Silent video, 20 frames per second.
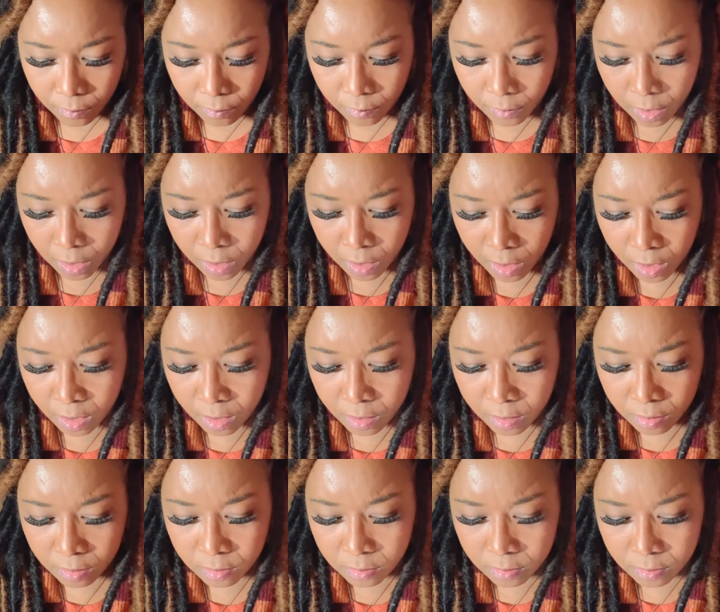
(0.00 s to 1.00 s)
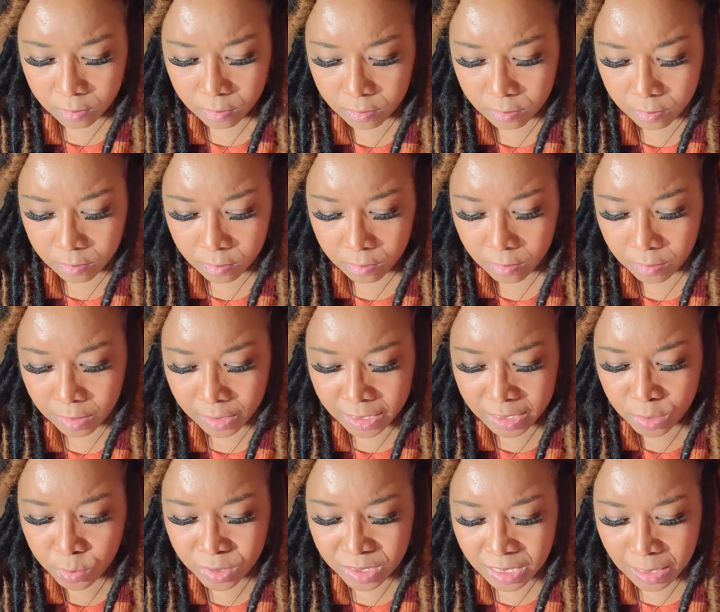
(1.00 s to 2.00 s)
Yeah,
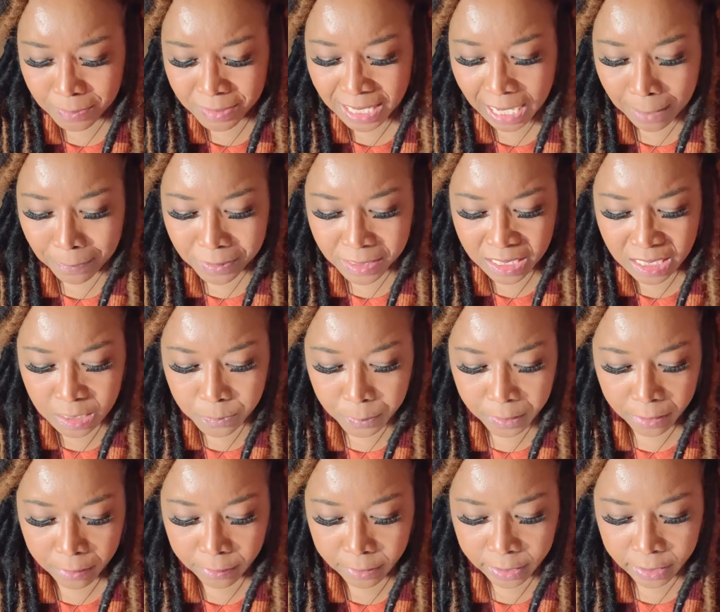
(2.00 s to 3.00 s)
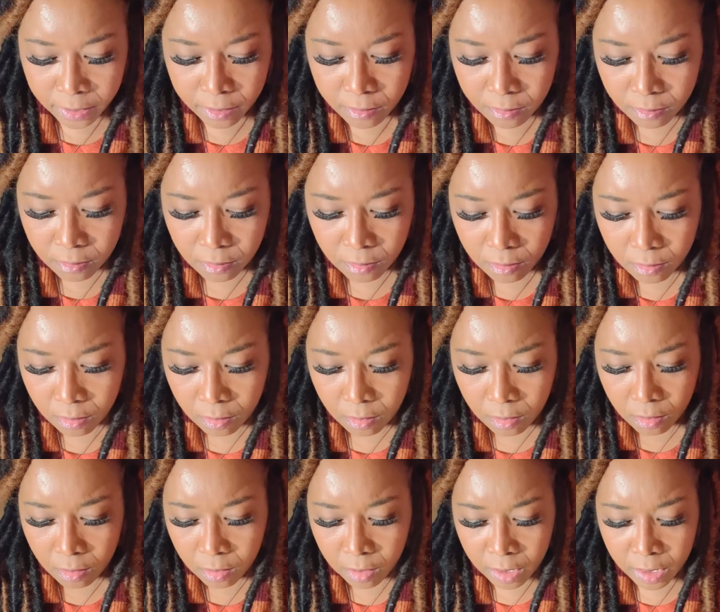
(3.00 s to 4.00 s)
this was some type of spirit.
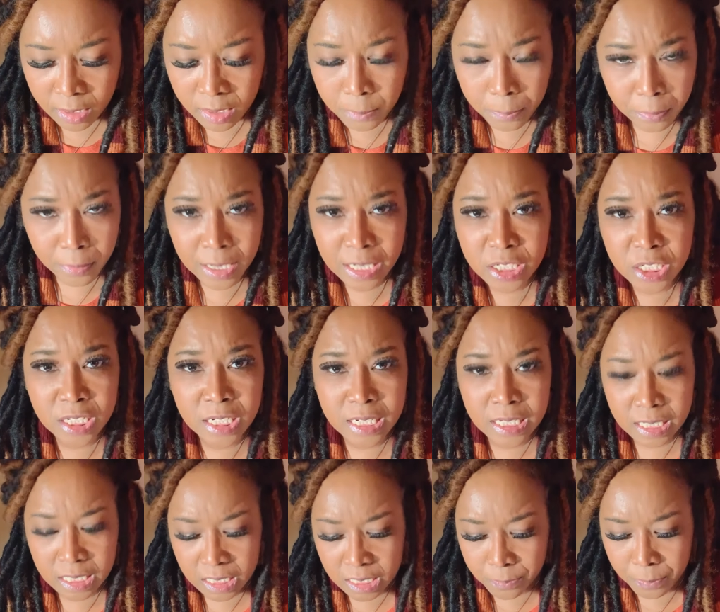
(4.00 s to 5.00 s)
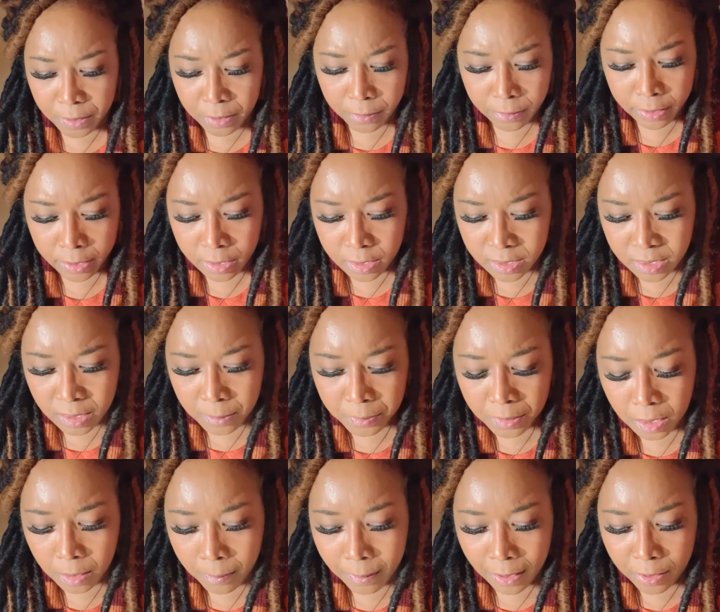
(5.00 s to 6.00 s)
Yeah, depression is a spirit.
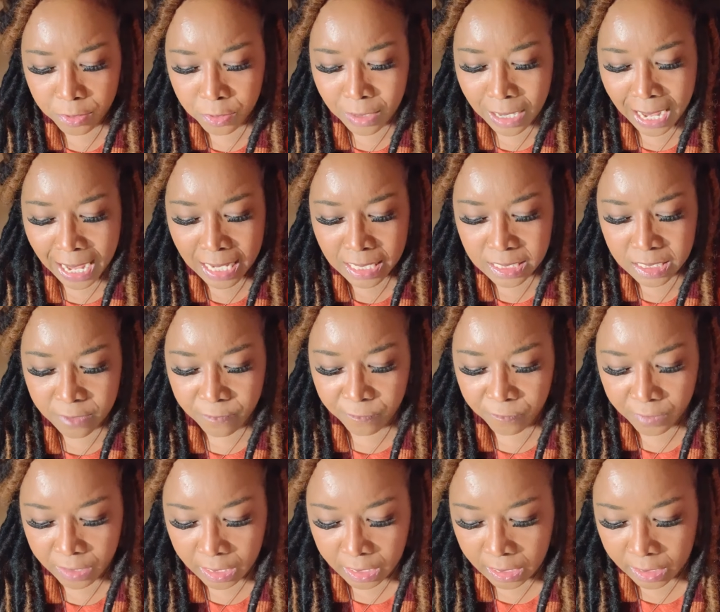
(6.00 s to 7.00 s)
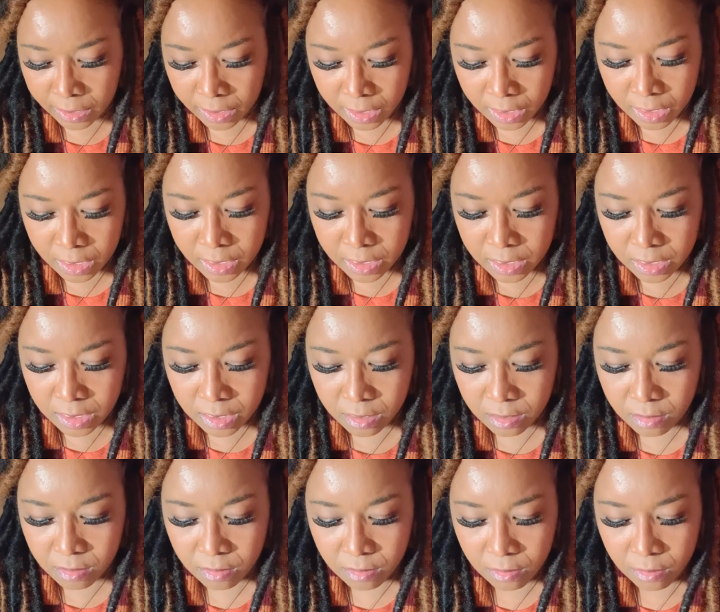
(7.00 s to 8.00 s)
Something about you guys defeating this.
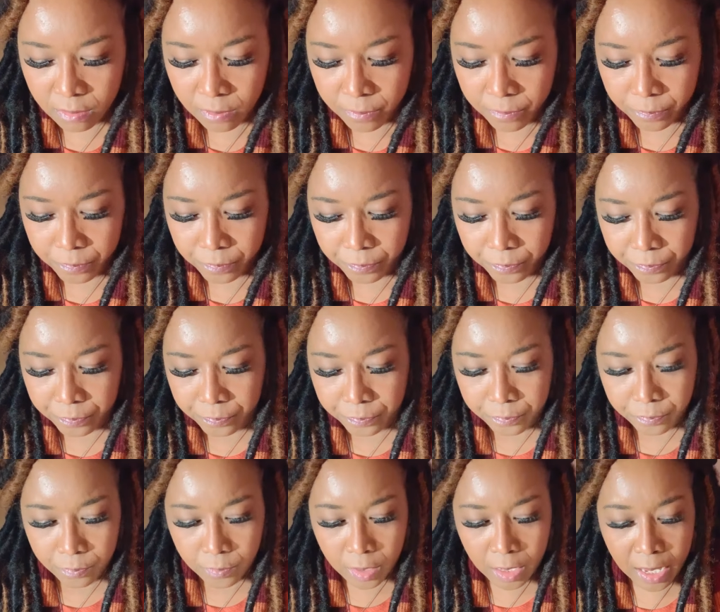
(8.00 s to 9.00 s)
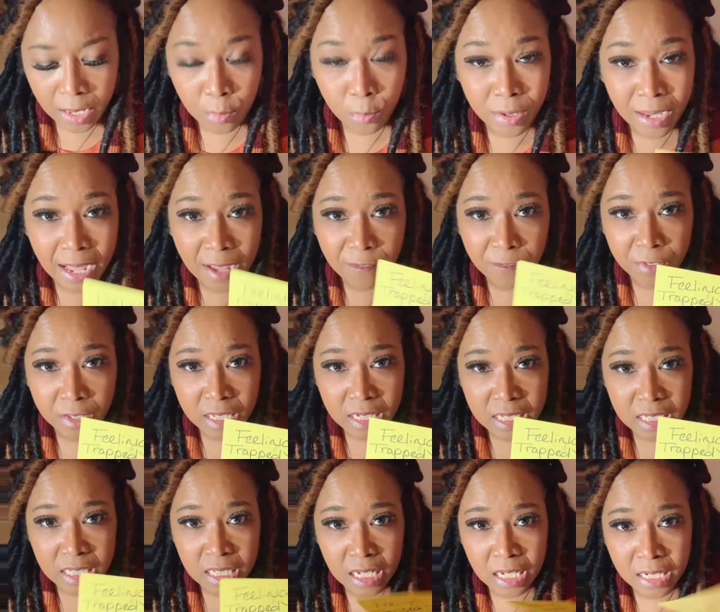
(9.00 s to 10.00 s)
Hey, we got feeling
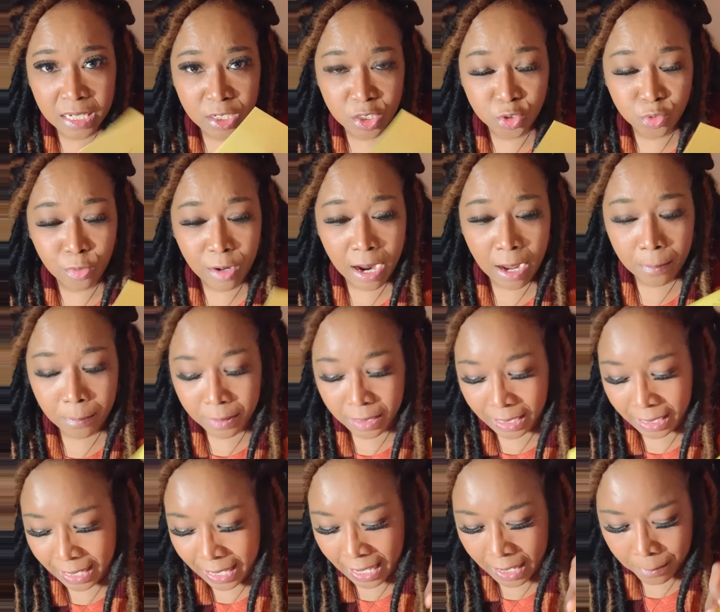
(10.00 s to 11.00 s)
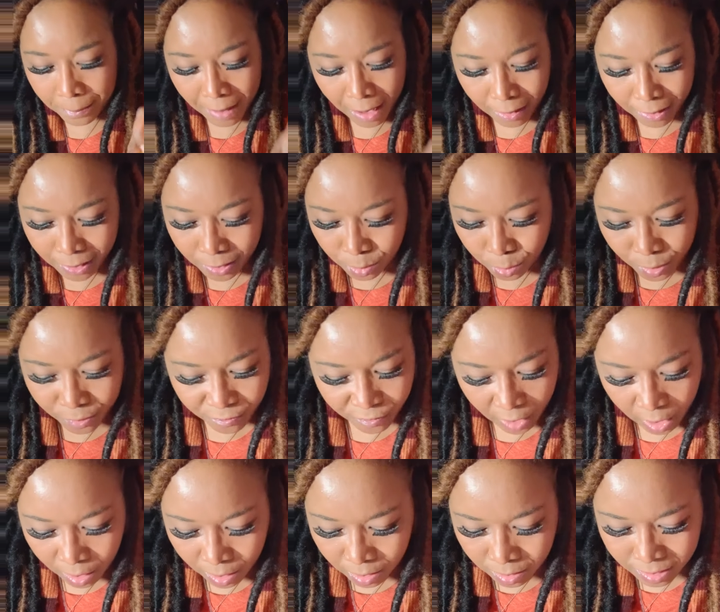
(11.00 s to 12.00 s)
stuck and trapped, but it came out in a
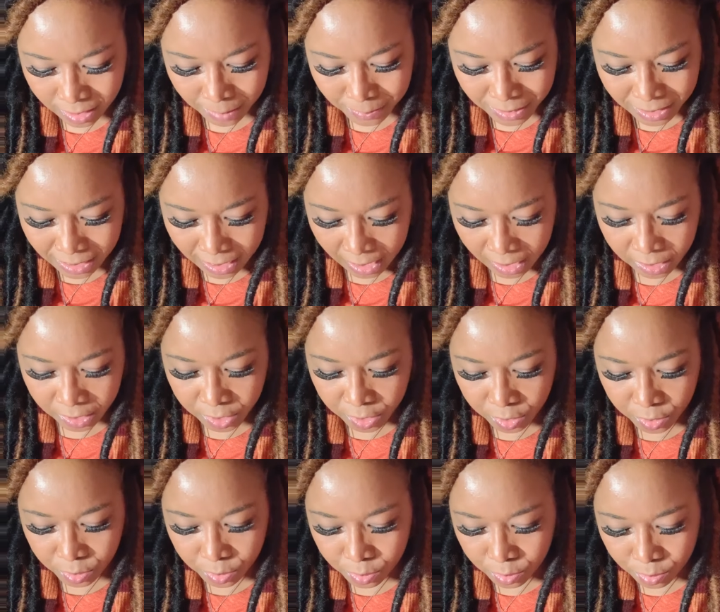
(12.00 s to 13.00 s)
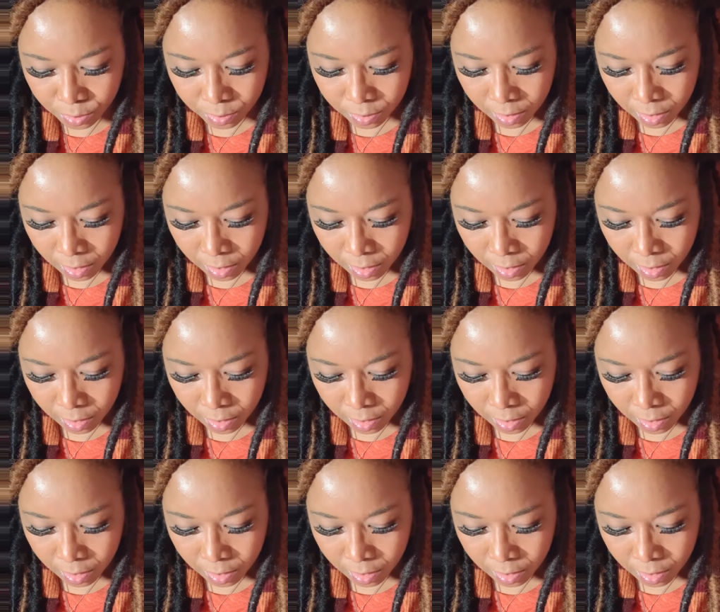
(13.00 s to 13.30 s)
reverse. I'm telling you,